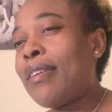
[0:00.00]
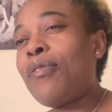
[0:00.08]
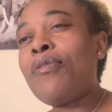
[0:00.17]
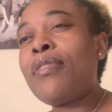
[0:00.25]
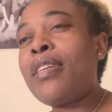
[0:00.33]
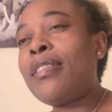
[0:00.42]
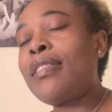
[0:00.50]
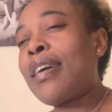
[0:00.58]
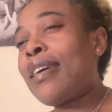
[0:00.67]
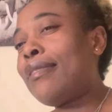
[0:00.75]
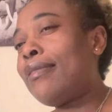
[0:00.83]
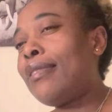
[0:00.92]
or these
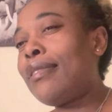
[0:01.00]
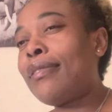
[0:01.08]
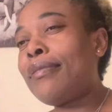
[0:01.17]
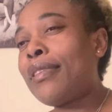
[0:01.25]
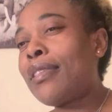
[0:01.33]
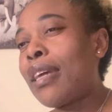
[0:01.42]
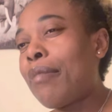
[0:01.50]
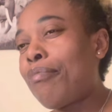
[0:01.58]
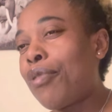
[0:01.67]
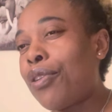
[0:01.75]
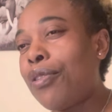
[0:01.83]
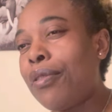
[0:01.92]
countries, for
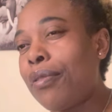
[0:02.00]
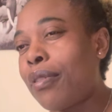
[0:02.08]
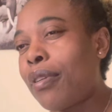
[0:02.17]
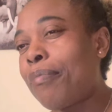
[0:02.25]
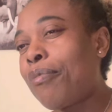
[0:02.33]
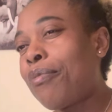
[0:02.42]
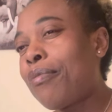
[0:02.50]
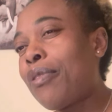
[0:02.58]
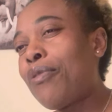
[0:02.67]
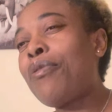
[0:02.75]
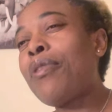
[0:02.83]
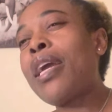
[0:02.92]
example, in Europe
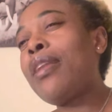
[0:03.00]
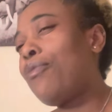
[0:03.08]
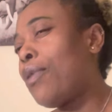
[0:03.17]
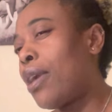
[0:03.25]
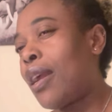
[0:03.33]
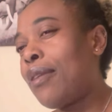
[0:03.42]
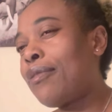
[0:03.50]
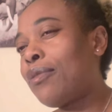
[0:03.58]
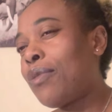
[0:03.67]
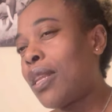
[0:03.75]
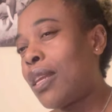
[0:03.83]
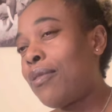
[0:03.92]
or anywhere else
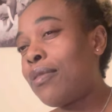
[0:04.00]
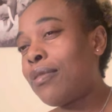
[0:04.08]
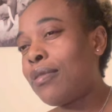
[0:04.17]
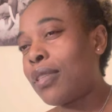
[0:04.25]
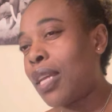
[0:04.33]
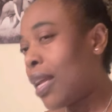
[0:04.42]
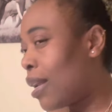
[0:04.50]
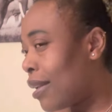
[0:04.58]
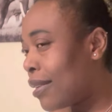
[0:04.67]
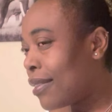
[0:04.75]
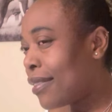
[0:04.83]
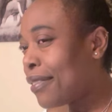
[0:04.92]
where they don't use
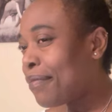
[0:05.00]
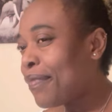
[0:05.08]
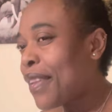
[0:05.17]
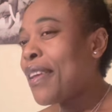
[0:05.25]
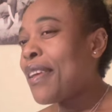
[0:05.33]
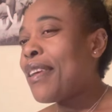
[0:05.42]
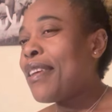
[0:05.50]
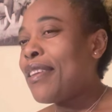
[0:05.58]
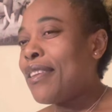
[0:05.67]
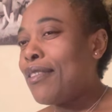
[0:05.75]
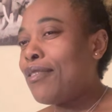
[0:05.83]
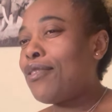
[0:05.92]
English.
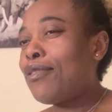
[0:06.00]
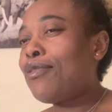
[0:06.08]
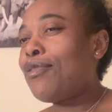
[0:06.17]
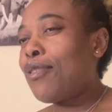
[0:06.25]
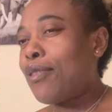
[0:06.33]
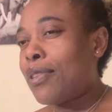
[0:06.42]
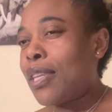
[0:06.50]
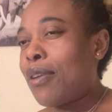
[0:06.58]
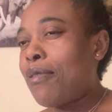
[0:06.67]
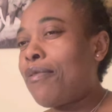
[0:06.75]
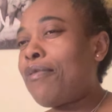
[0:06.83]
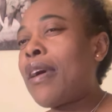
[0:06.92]
You should know
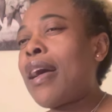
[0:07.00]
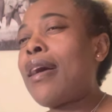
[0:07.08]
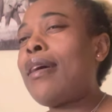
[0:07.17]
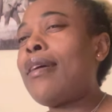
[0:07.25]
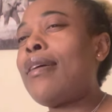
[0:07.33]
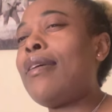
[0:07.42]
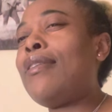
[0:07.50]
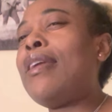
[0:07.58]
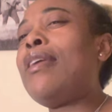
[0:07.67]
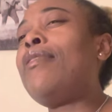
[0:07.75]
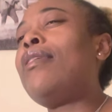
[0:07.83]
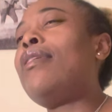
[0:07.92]
yourself
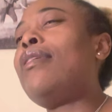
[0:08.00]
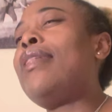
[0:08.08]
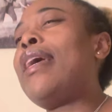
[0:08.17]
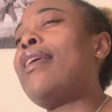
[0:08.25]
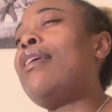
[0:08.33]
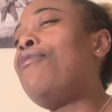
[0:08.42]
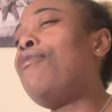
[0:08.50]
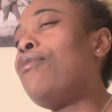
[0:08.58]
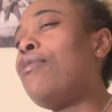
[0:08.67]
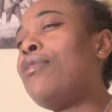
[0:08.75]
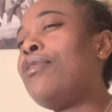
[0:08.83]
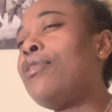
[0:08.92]
if, like if you
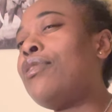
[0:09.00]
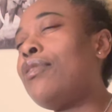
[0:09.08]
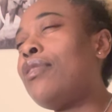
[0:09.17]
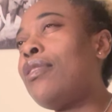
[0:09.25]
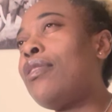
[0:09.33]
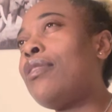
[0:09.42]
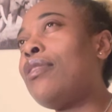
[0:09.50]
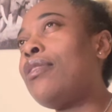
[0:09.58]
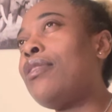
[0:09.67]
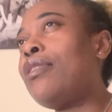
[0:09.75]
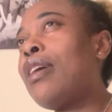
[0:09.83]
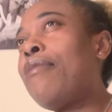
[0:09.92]
don't
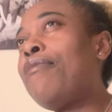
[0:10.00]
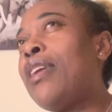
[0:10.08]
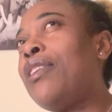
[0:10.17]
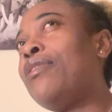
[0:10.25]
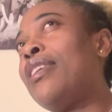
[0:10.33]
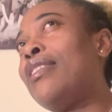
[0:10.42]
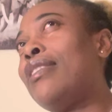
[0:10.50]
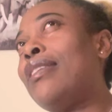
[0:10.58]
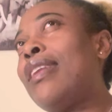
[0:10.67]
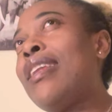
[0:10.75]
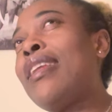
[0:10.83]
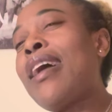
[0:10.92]
uh, have interest in
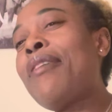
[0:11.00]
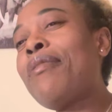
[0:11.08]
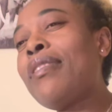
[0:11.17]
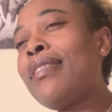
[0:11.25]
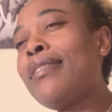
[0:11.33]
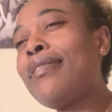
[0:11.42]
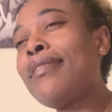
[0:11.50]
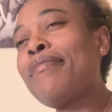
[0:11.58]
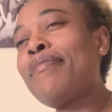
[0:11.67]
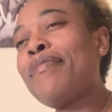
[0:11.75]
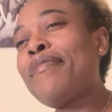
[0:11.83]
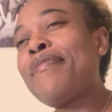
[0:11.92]
learning languages,
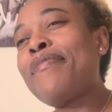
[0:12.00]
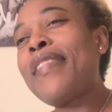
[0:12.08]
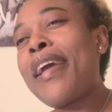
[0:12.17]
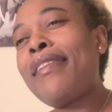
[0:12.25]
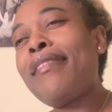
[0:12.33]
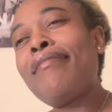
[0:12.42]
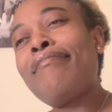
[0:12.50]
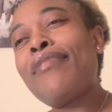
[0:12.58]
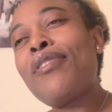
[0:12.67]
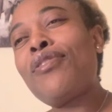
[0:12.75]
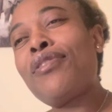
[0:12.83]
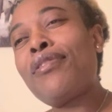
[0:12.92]
then
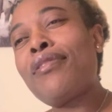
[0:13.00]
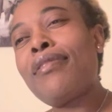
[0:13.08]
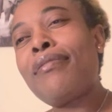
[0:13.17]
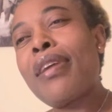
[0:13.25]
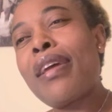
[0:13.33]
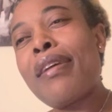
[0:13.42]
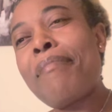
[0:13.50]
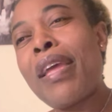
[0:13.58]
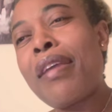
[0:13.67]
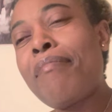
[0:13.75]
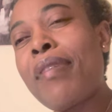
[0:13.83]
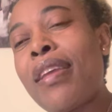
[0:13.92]
you should uh,
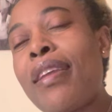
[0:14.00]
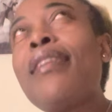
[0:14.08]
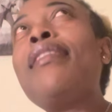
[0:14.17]
maybe